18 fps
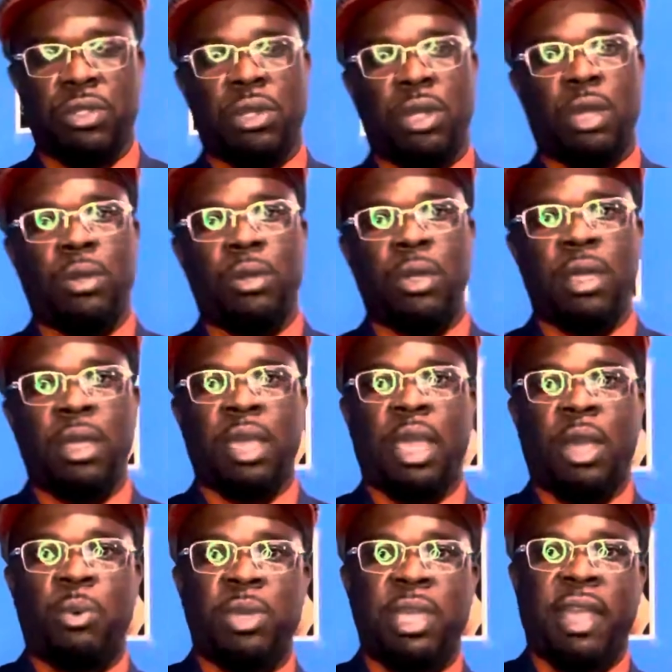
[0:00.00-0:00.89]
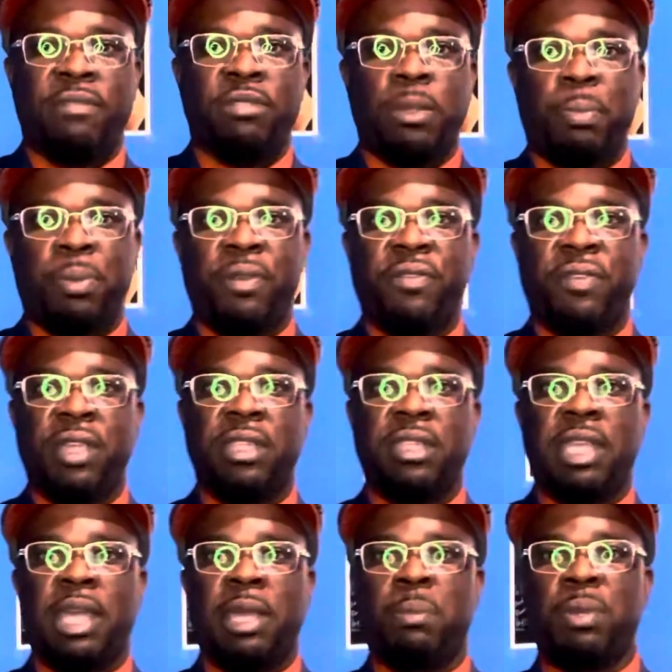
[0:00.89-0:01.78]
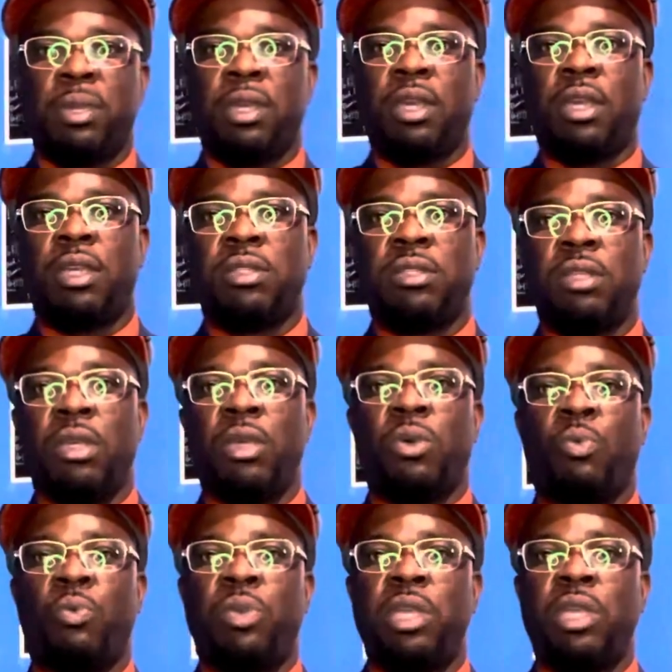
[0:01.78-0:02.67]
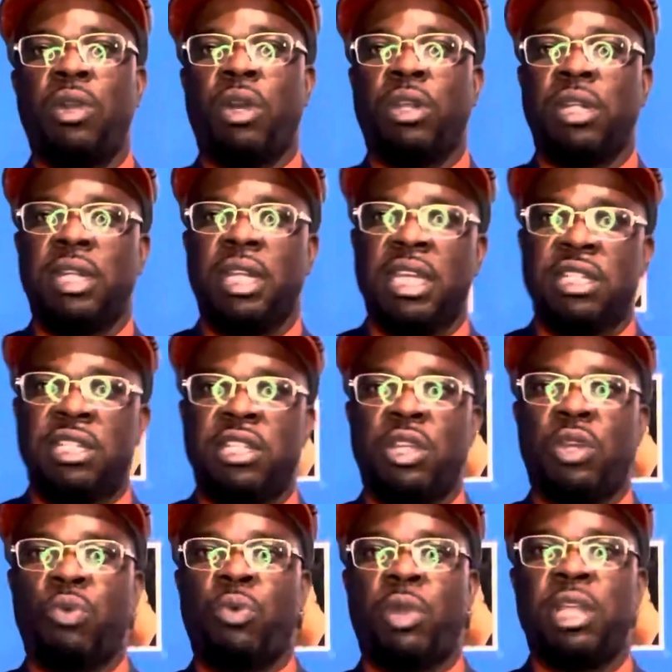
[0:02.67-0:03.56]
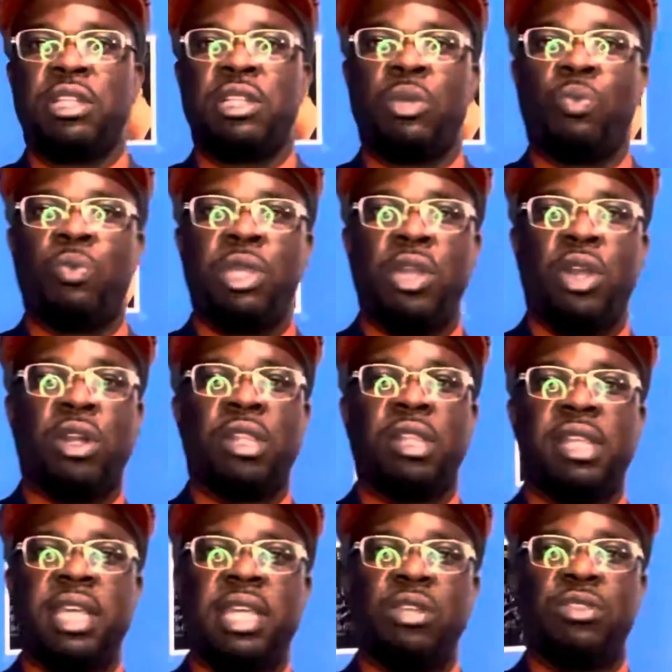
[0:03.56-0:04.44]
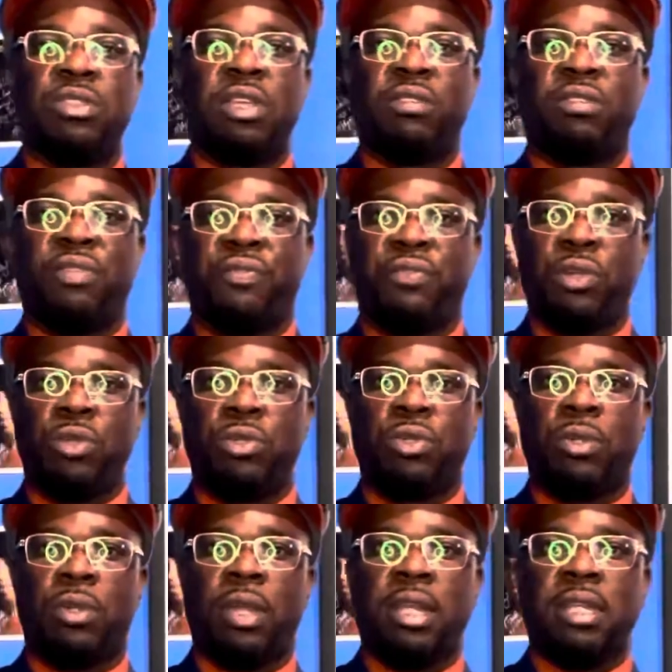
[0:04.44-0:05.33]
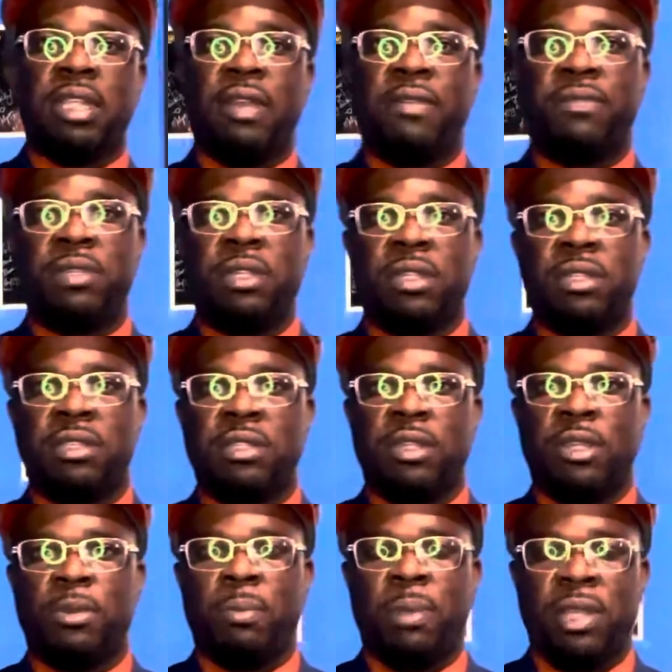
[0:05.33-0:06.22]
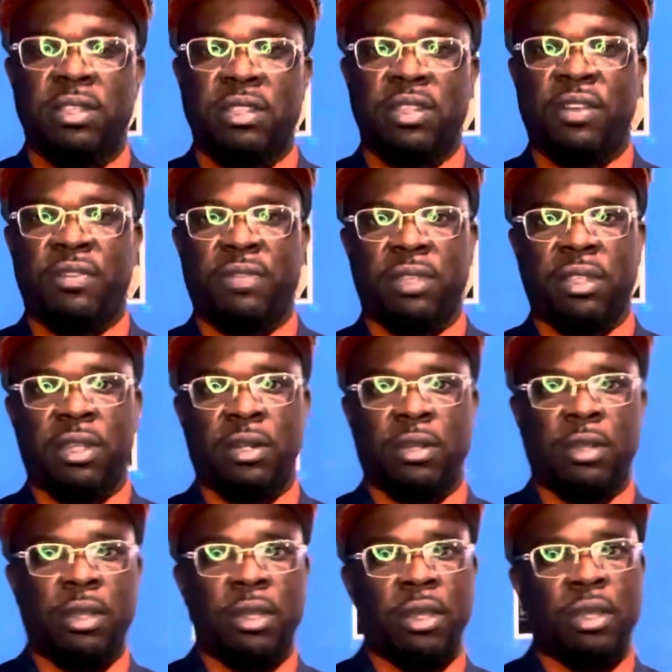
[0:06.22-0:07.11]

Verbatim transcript: You know, and we have to prevent that because we are the next generation. We are the leaders of the future. I definitely consider myself a leader.